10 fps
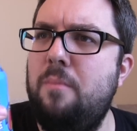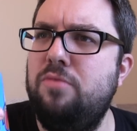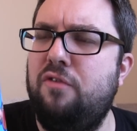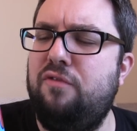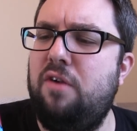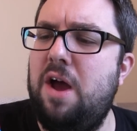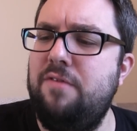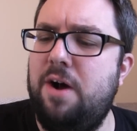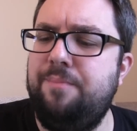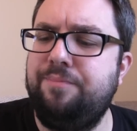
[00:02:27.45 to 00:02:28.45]
The
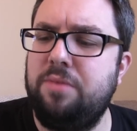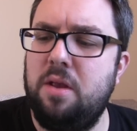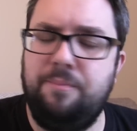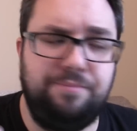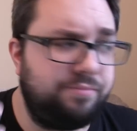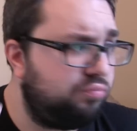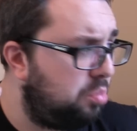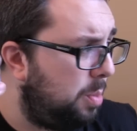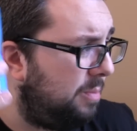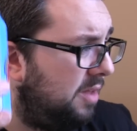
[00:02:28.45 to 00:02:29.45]
flavour
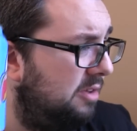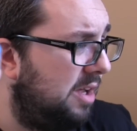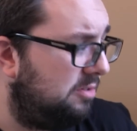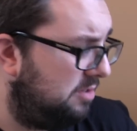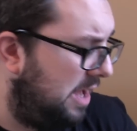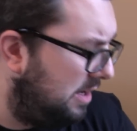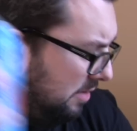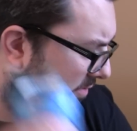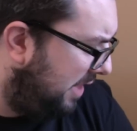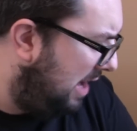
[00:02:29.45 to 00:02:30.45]
is
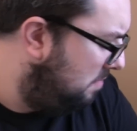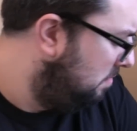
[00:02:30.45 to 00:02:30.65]
outstanding for that.